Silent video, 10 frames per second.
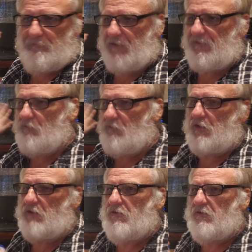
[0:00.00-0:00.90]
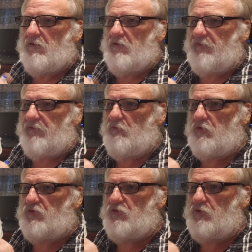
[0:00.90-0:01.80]
and they want
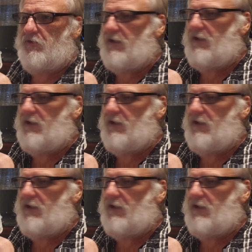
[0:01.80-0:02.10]
to sort it